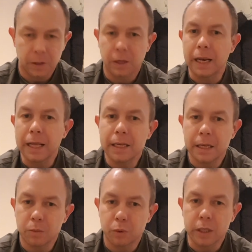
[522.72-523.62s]

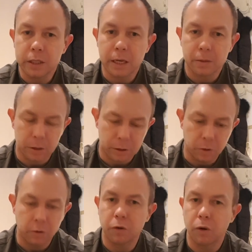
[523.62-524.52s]
leaking pre-chambers or
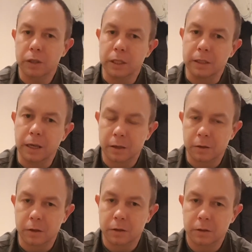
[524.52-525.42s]
faulty
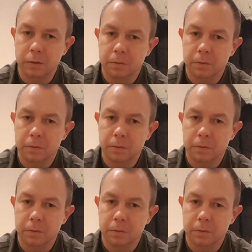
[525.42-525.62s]
injectors.